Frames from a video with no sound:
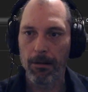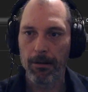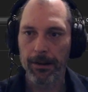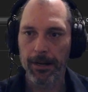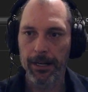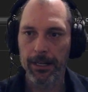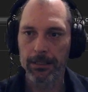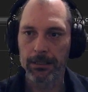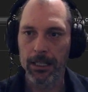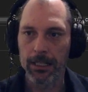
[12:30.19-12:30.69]

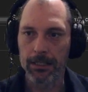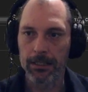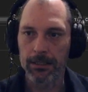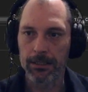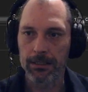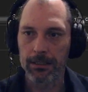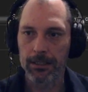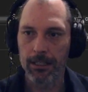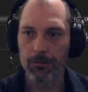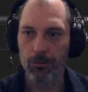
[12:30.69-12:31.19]
Like I said, this
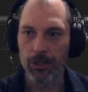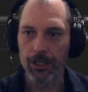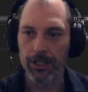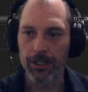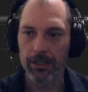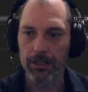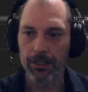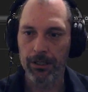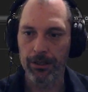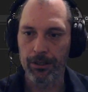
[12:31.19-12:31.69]
is
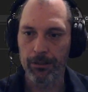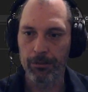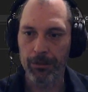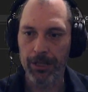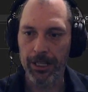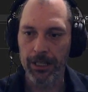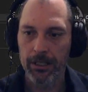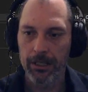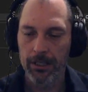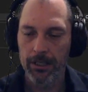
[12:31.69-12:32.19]
somewhat new to
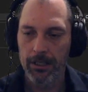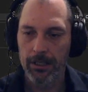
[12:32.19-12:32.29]
me.